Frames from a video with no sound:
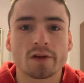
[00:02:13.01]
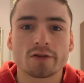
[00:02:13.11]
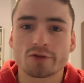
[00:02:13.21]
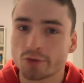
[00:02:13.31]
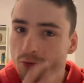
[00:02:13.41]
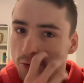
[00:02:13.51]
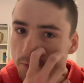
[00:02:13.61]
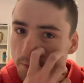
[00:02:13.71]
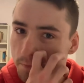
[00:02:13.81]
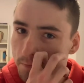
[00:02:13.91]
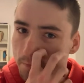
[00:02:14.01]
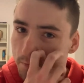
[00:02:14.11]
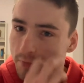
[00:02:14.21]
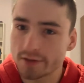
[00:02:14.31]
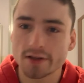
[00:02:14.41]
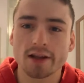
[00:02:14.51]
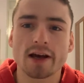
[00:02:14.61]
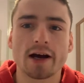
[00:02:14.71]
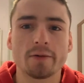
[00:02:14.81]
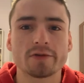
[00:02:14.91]
So basically,
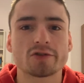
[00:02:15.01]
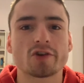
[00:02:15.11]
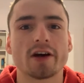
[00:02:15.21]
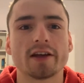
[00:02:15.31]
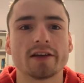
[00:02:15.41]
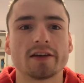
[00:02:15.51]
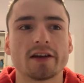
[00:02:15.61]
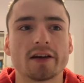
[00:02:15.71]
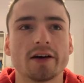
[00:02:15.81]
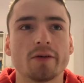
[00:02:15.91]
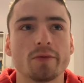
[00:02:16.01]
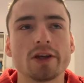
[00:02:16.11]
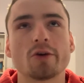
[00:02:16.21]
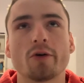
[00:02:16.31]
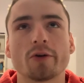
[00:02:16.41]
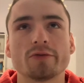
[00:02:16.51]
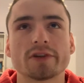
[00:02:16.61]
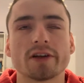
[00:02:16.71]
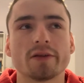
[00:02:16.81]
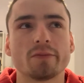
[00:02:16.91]
I was trying kind of wee coils
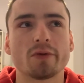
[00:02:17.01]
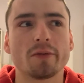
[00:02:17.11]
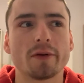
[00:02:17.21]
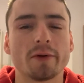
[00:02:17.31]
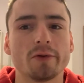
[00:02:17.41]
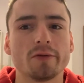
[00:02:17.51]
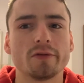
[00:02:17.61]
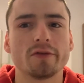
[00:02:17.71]
in it, probably about